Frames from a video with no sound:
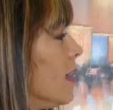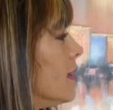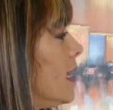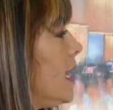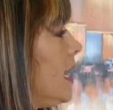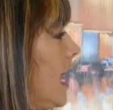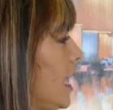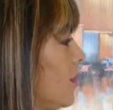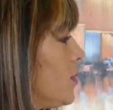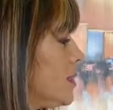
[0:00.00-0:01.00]
The
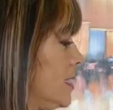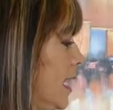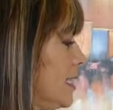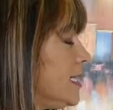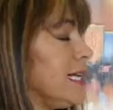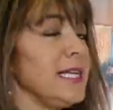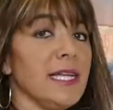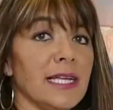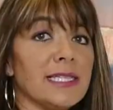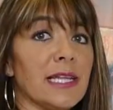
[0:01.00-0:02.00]
lake personality
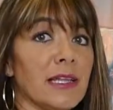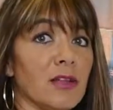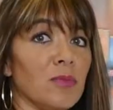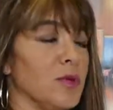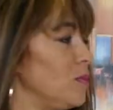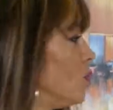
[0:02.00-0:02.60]
needs a little bit